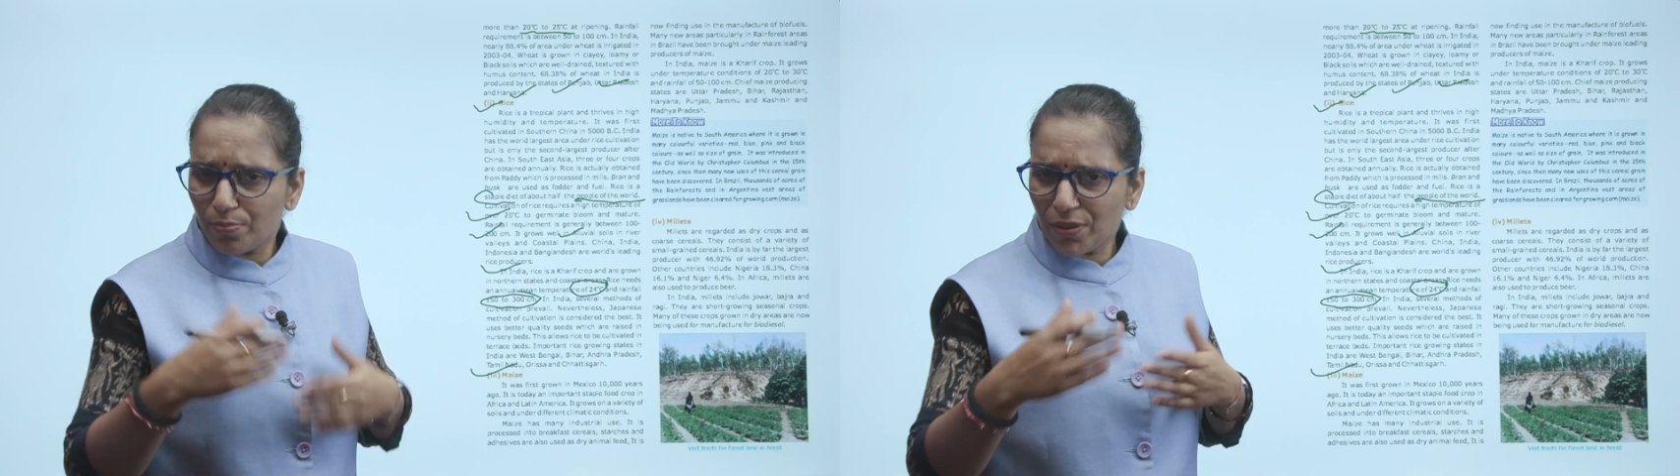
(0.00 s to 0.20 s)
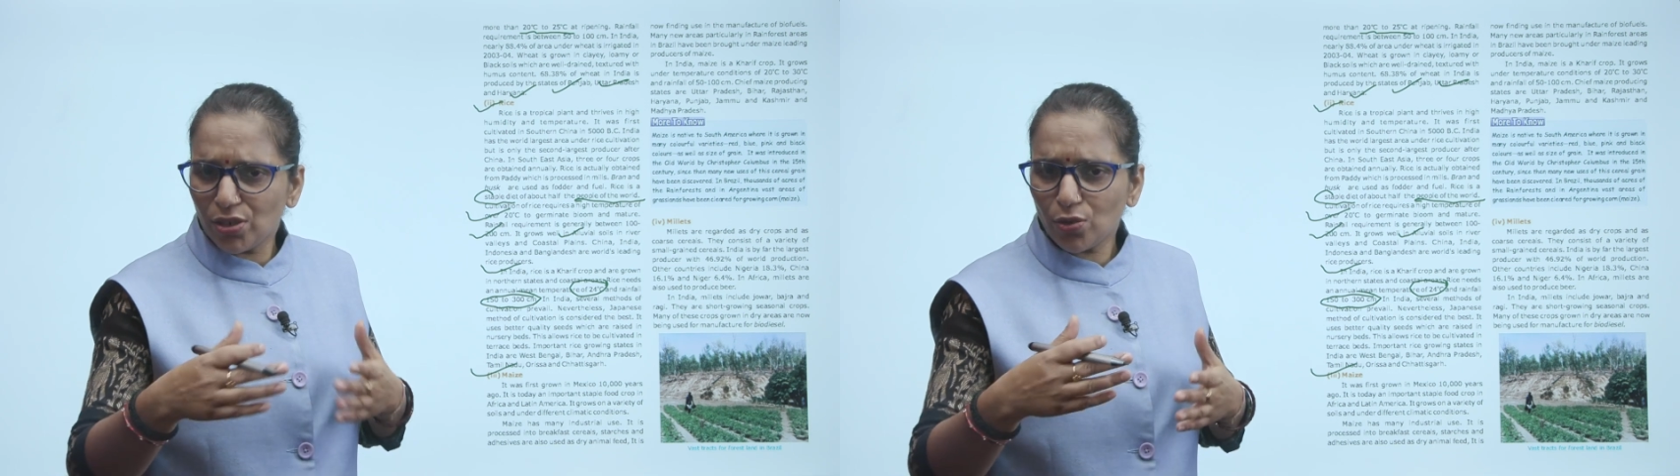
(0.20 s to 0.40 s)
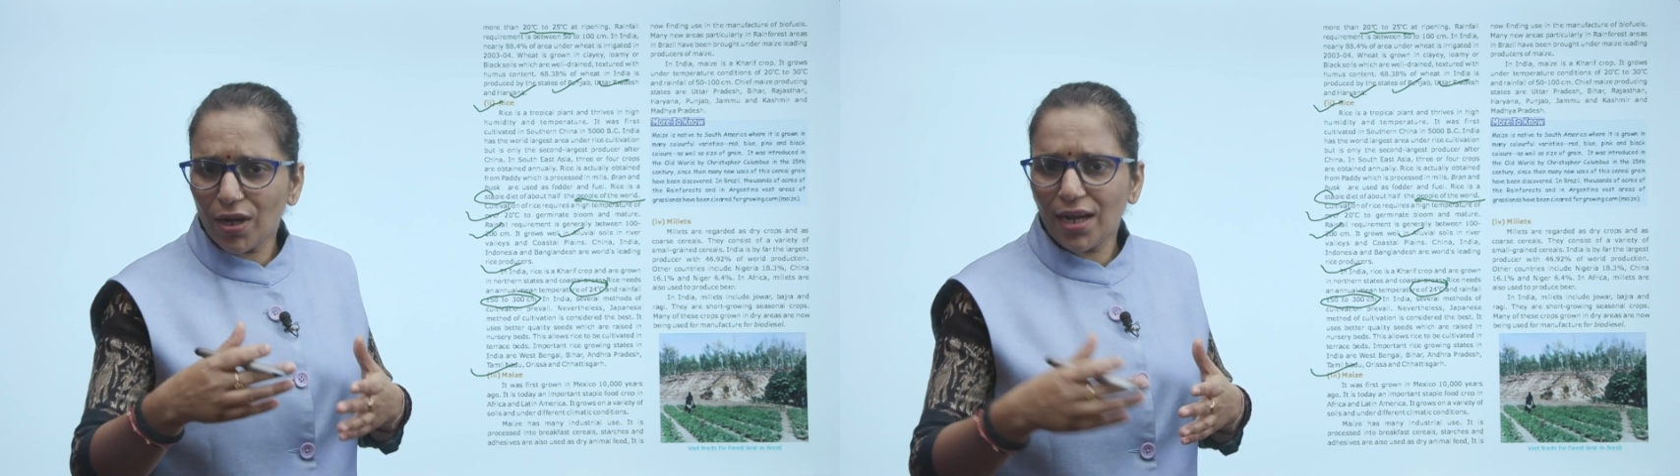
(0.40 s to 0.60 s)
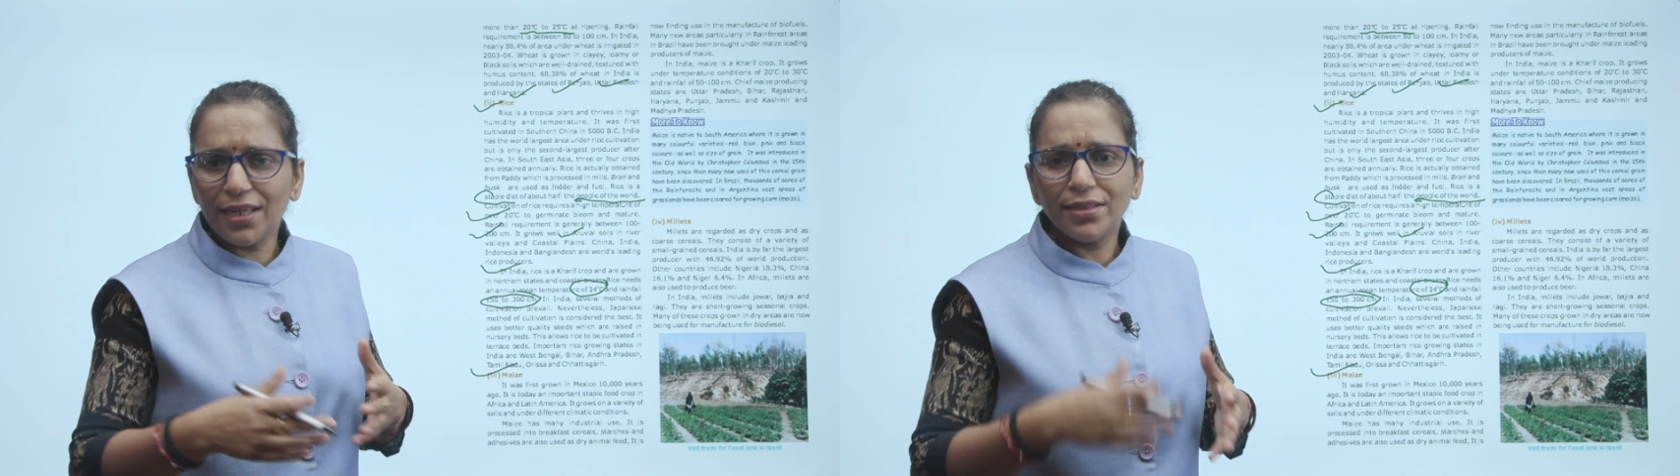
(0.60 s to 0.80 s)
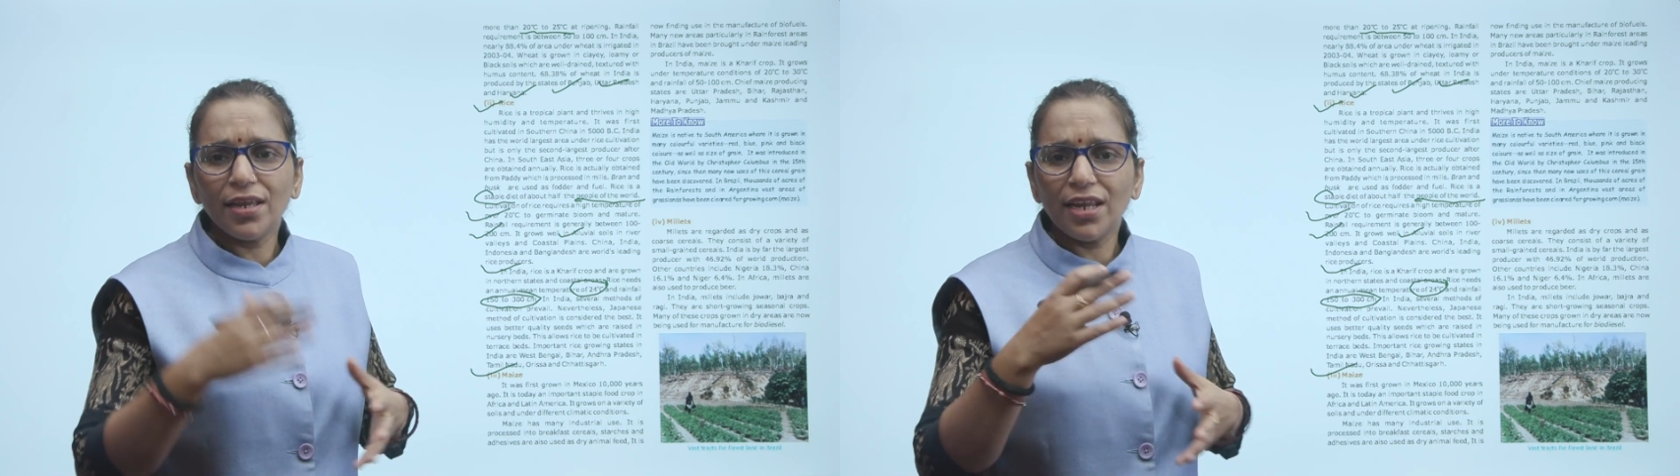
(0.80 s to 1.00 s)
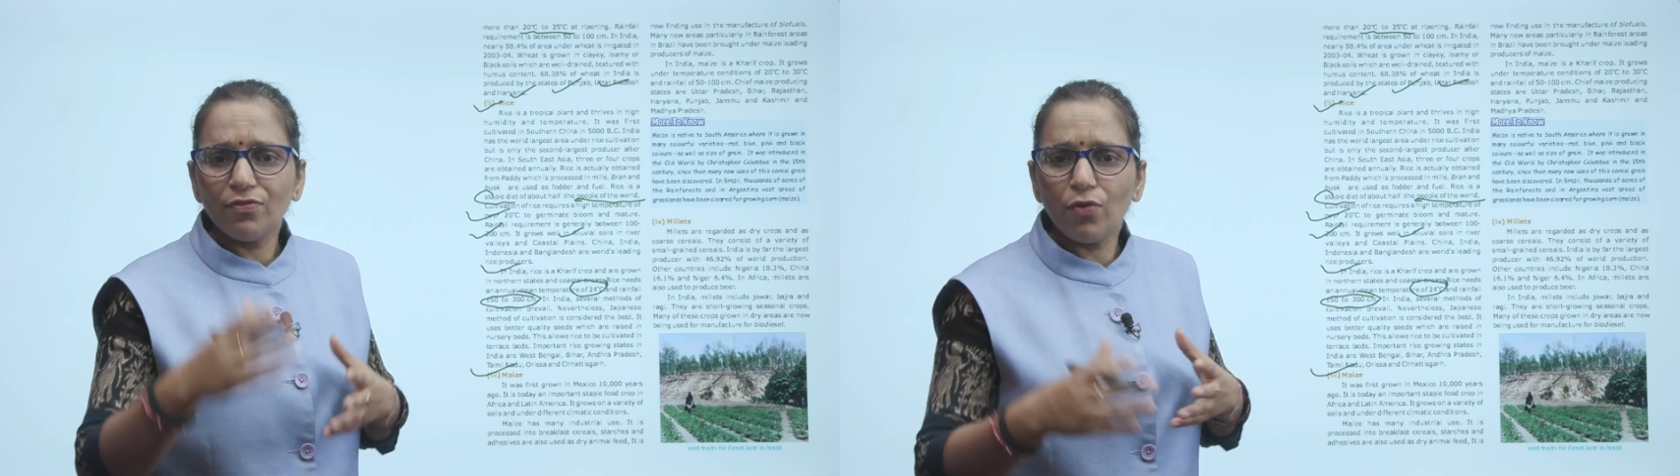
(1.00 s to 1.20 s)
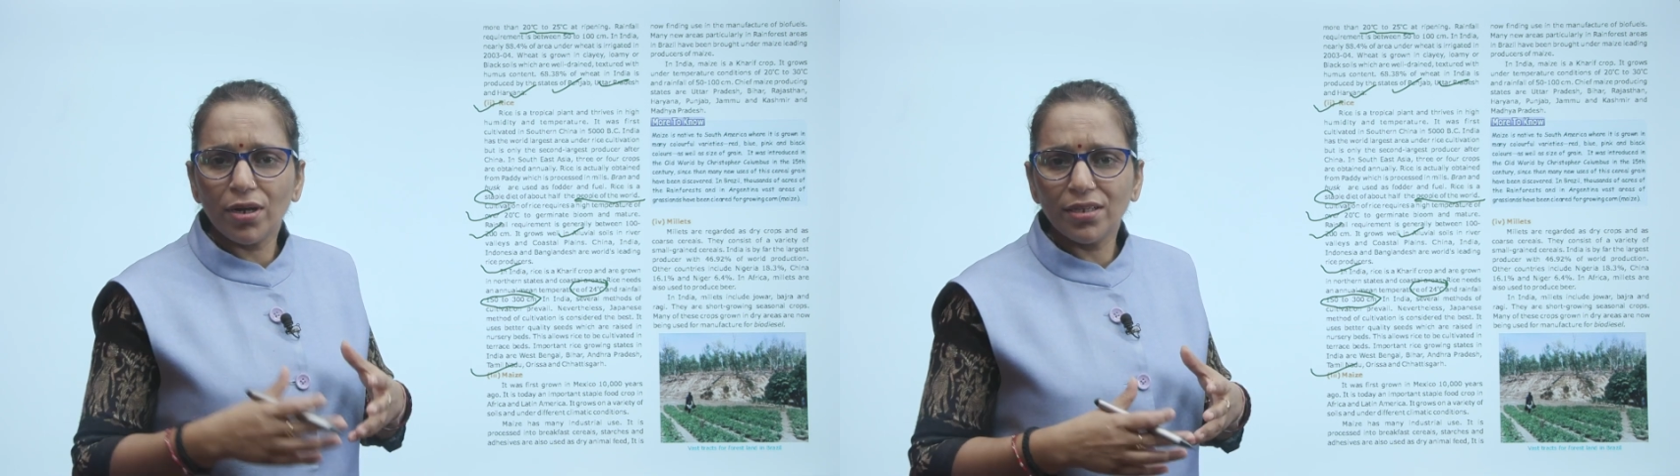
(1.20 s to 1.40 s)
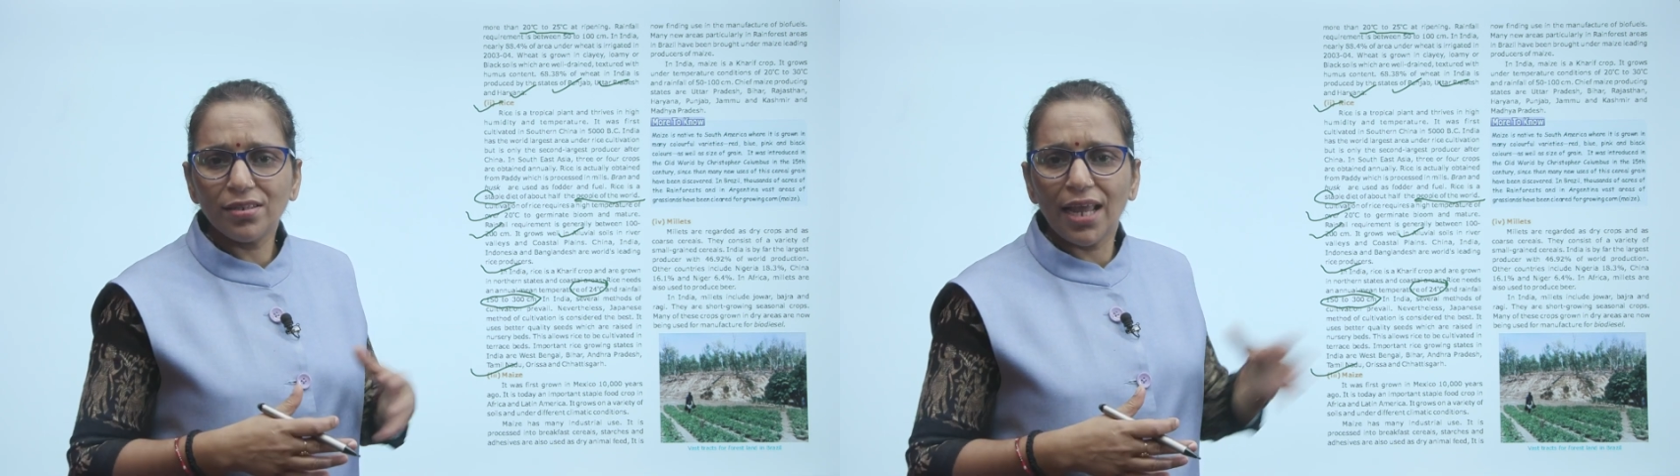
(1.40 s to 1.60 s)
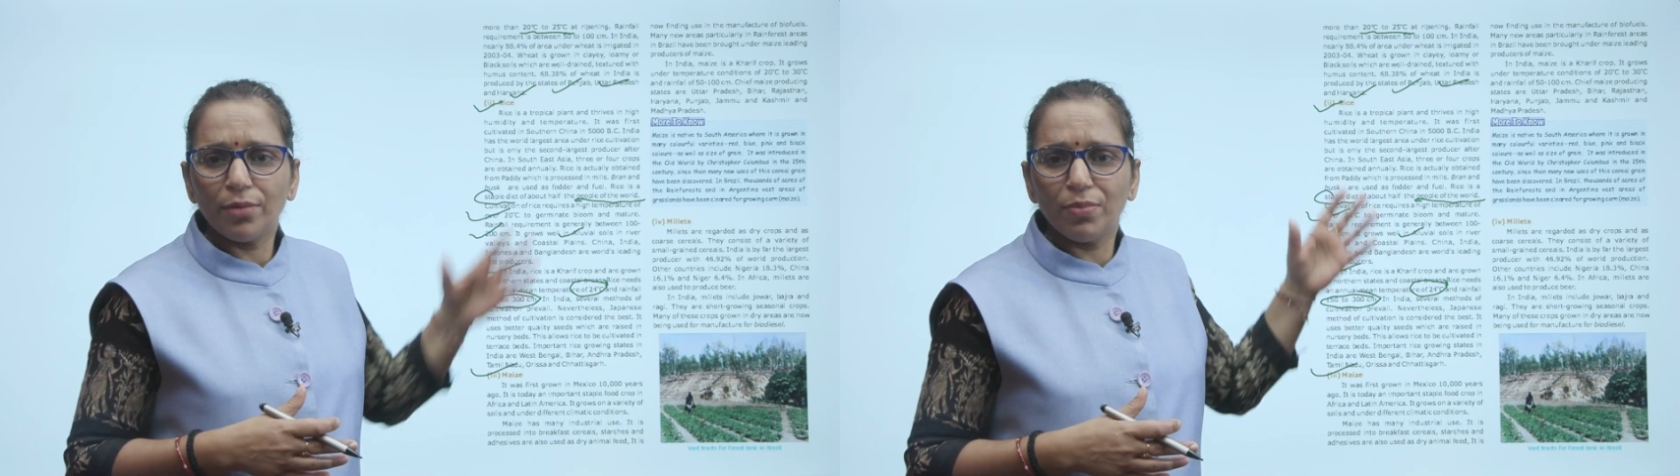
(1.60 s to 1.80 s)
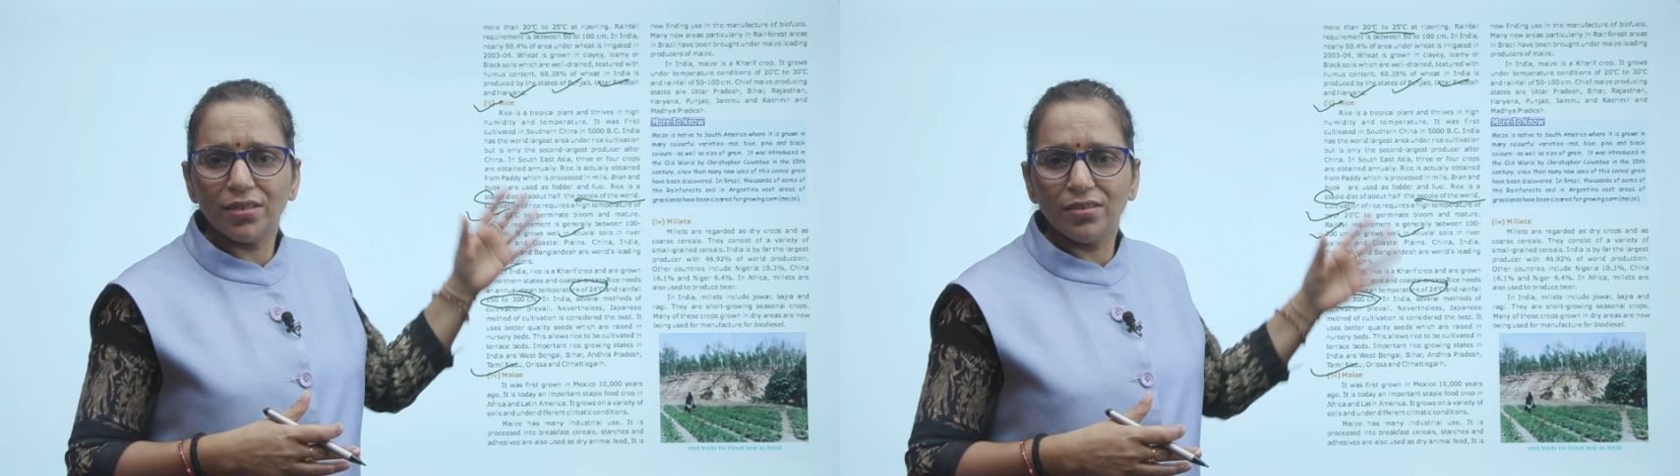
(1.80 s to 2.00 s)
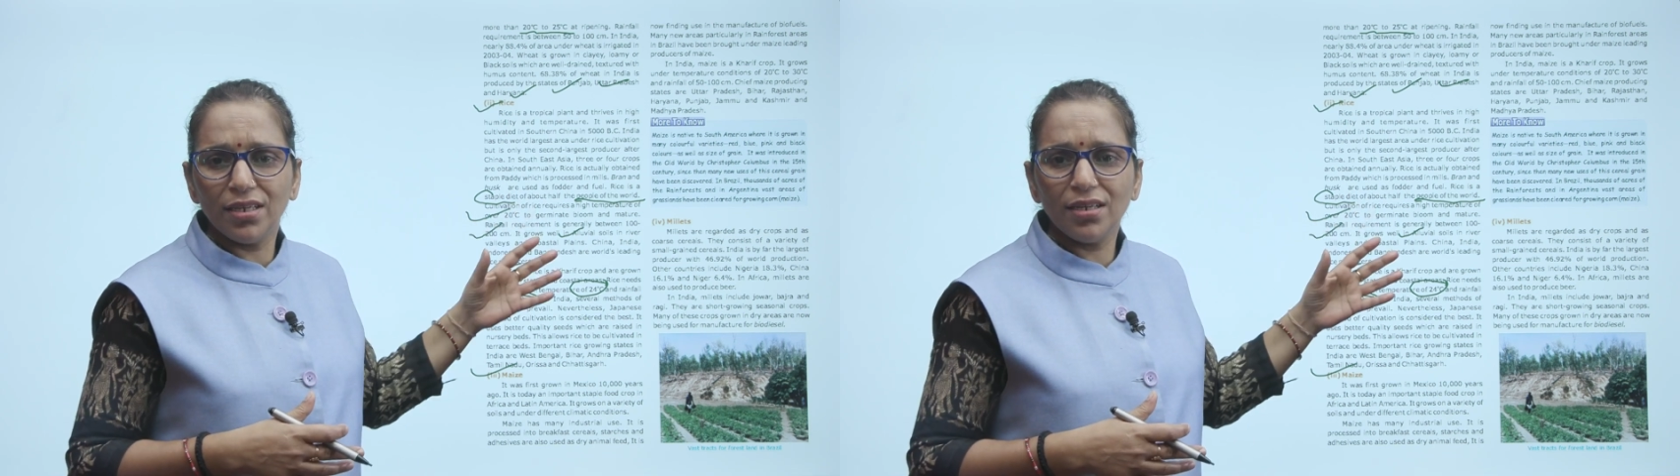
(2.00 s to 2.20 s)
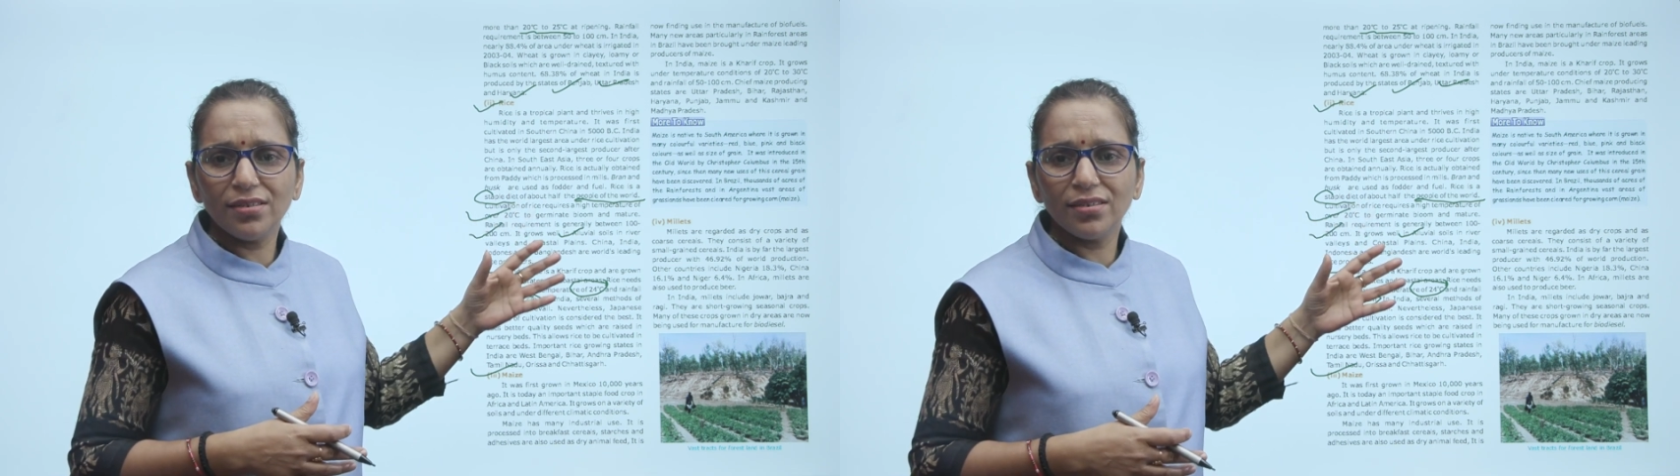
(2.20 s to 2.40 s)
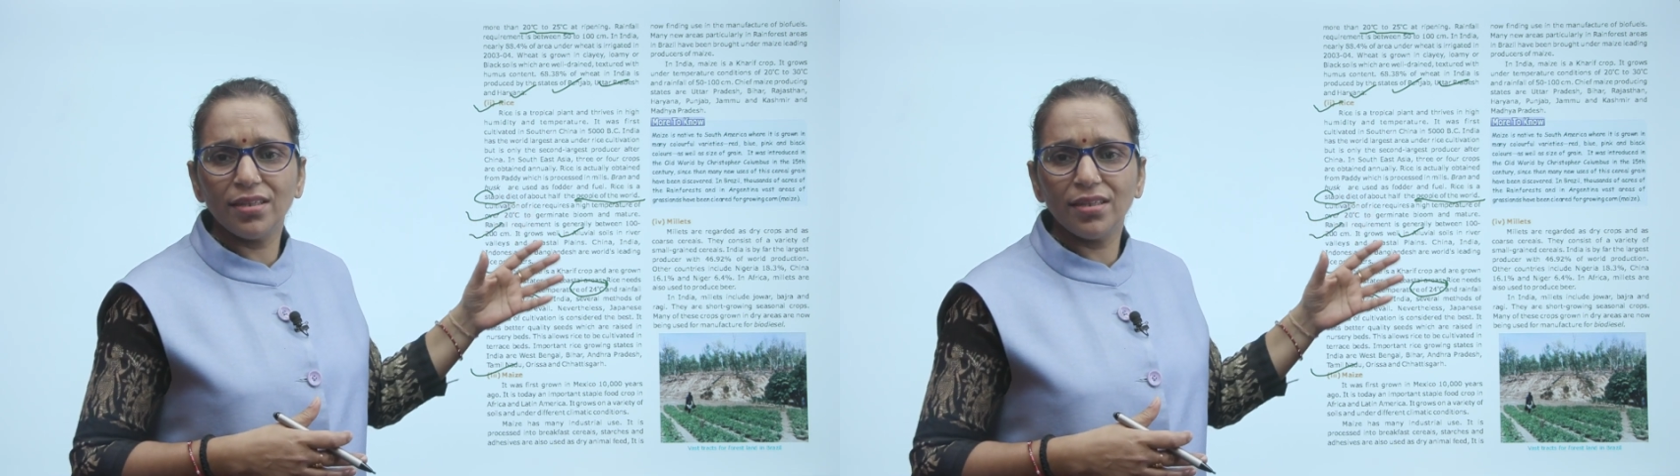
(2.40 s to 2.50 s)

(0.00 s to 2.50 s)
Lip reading: particularly in the rainforest like Brazil,